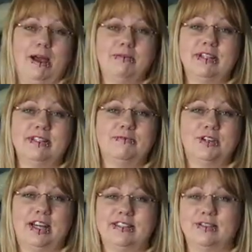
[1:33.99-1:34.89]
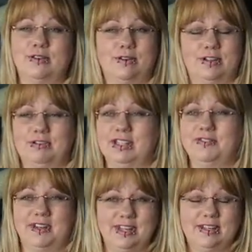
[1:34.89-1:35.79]
a baptism dress or a dress
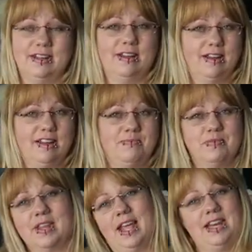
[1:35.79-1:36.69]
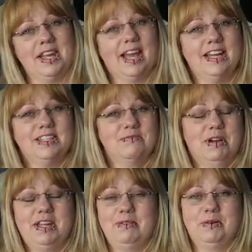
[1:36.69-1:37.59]
for any occasion
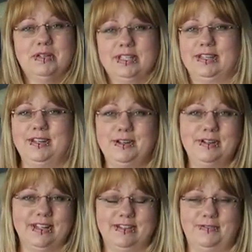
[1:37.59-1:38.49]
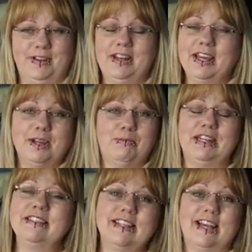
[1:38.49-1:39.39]
where you want to feel like a
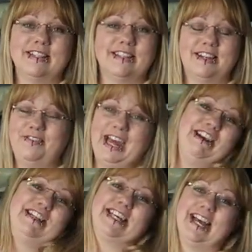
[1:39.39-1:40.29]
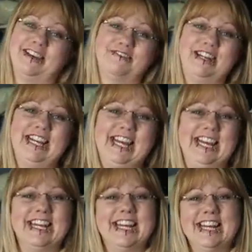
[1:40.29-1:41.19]
princess in a fairy tale,
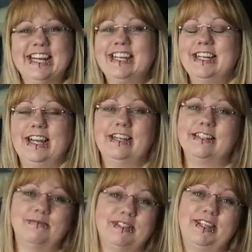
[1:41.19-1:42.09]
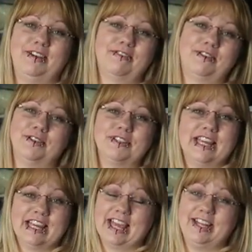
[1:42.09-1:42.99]
really. It's up to you, of course,
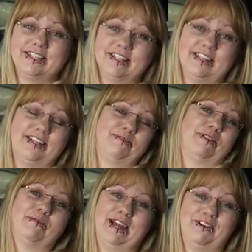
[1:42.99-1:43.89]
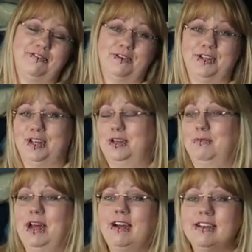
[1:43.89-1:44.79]
the occasion that you want to wear it for. You could
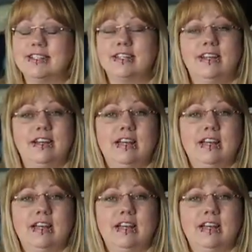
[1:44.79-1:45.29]
wear it